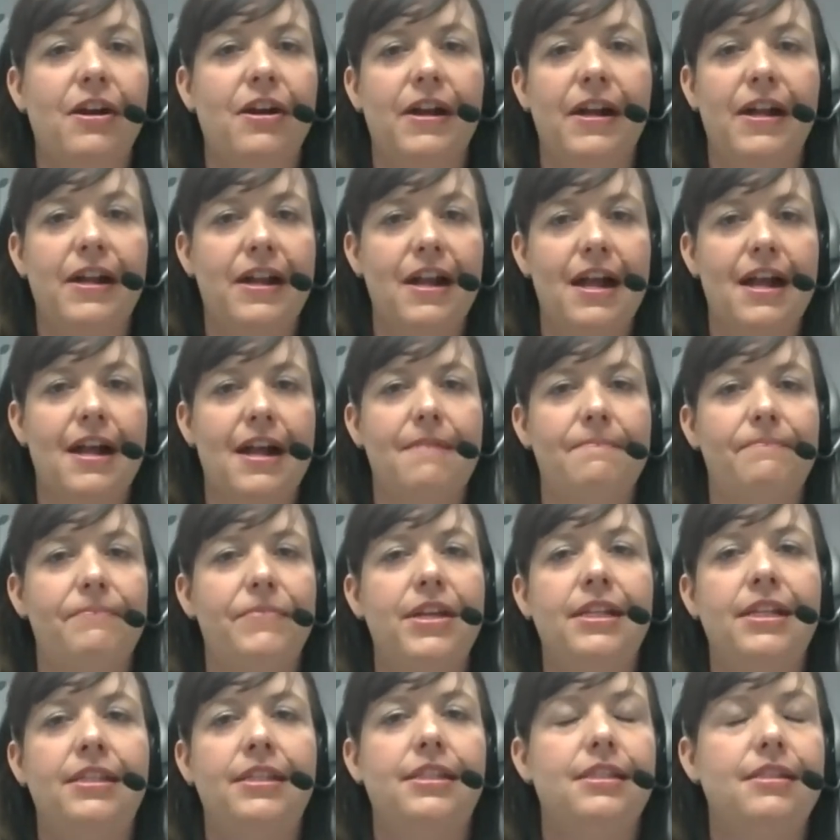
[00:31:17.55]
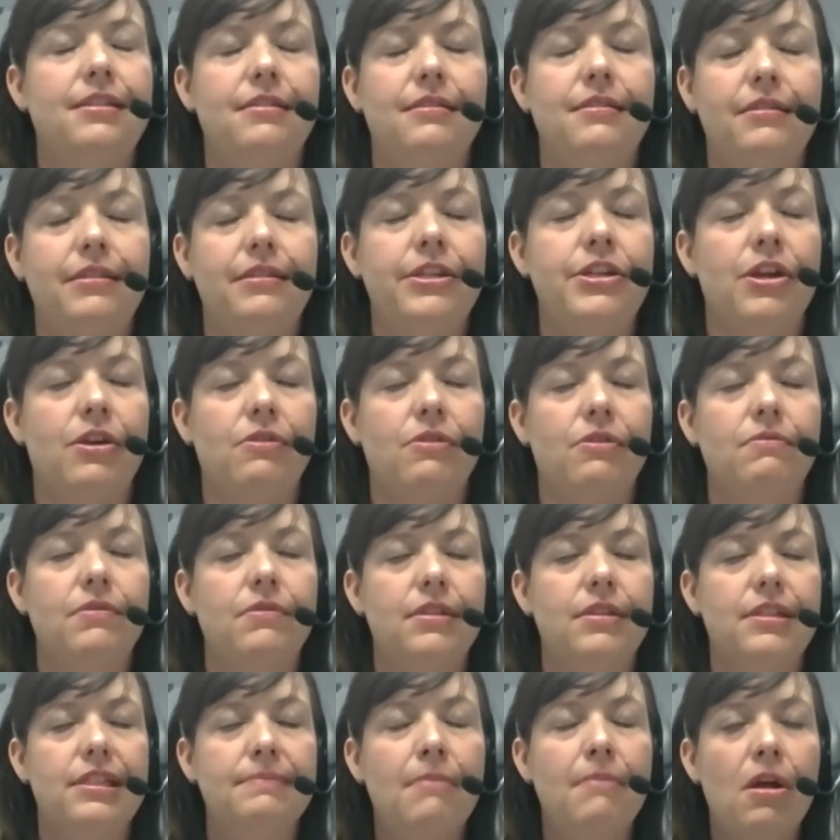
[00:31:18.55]
And it's,
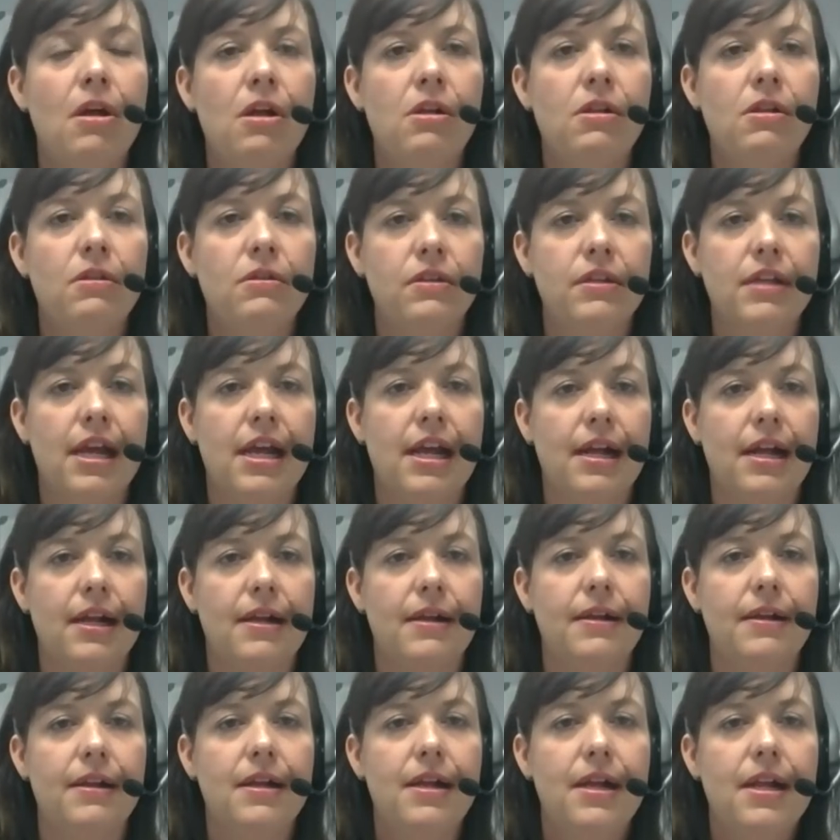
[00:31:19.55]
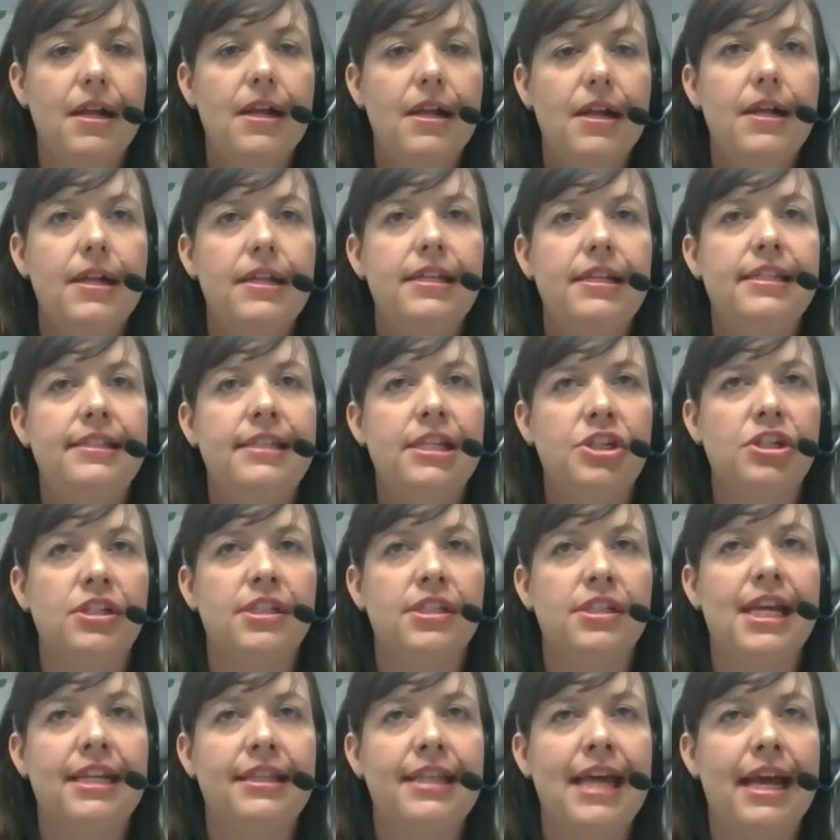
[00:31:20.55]
small
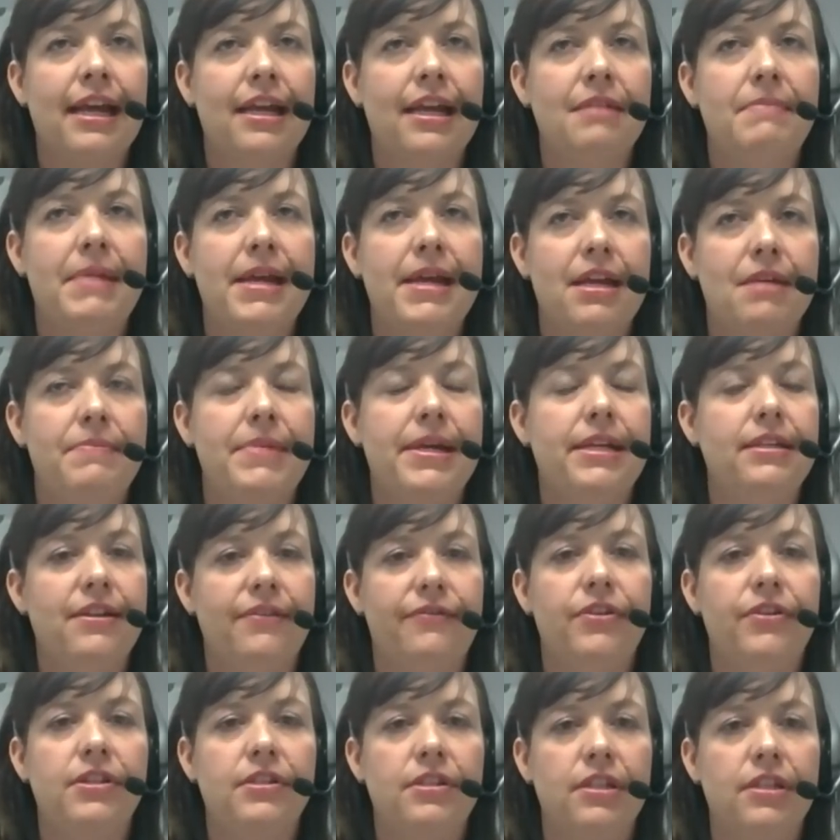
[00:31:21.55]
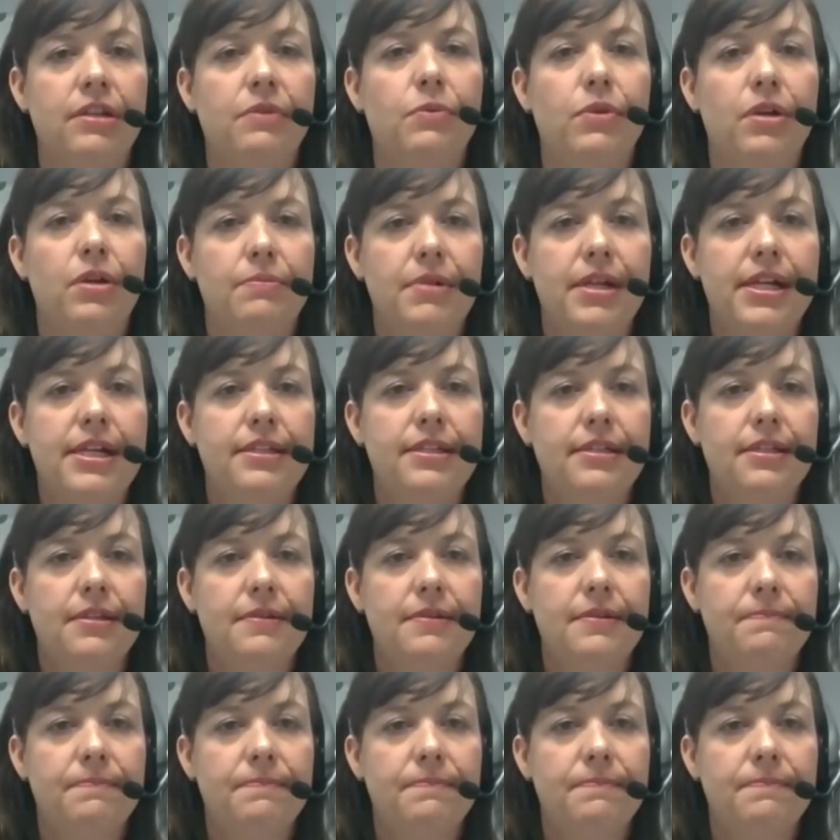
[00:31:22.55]
decisions like that can make a big difference in the workplace.